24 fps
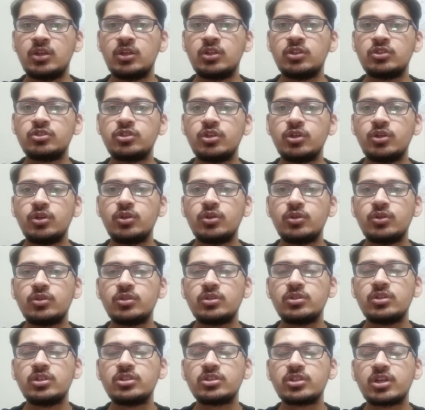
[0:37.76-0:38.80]
So
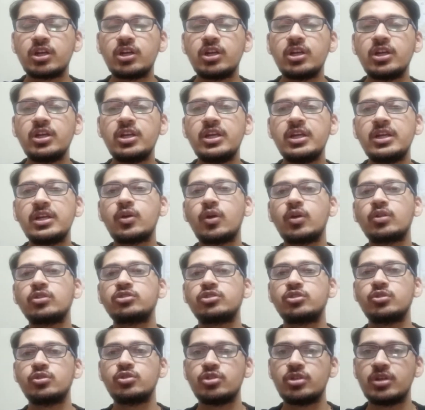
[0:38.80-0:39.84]
the Canadian
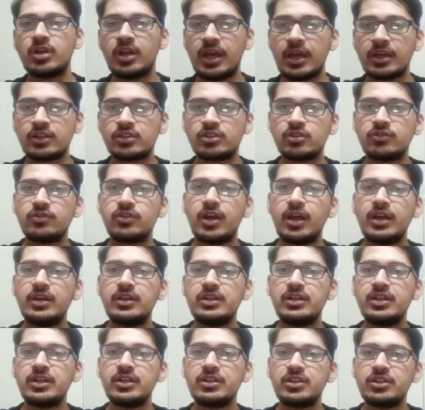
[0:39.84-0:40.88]
Constitution Act of
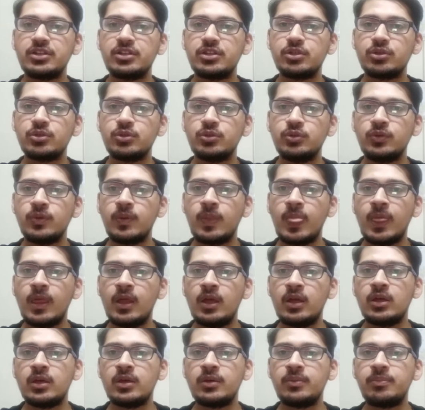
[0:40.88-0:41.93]
1982
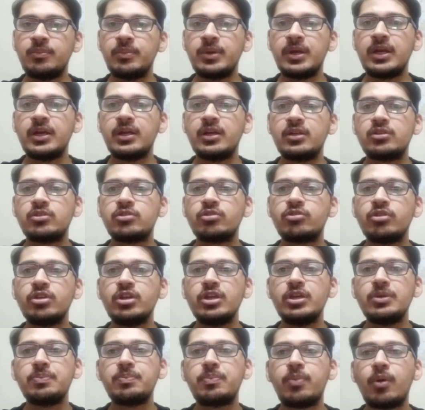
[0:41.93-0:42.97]
made
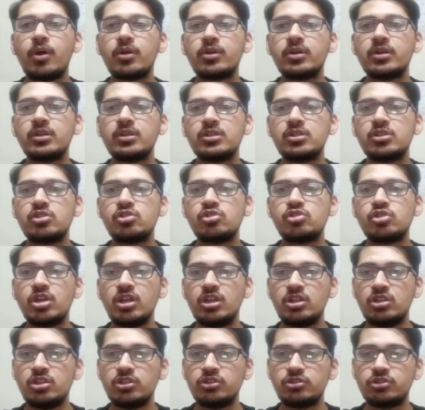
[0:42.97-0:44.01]
three important
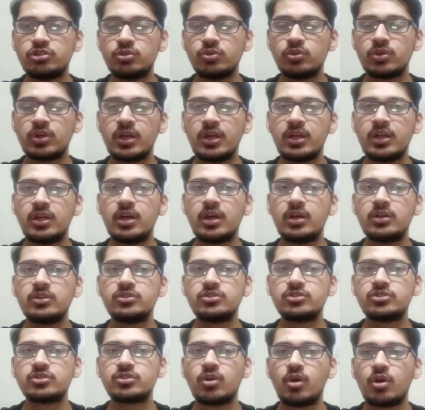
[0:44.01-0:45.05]
changes to
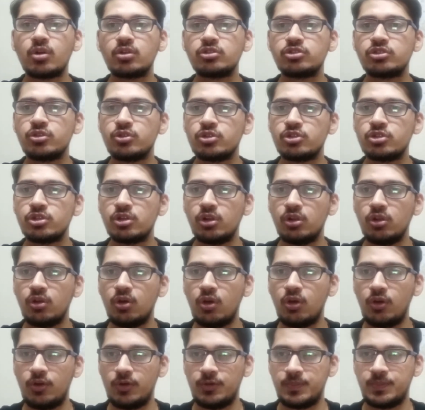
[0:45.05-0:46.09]
Canada's constitutional
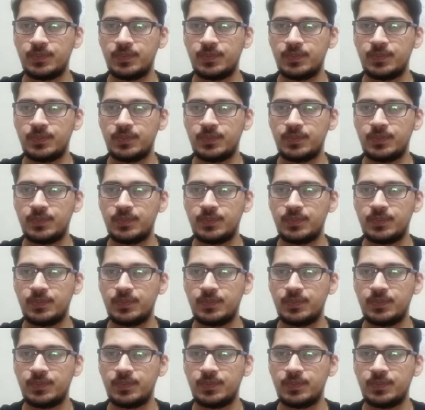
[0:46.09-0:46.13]
law.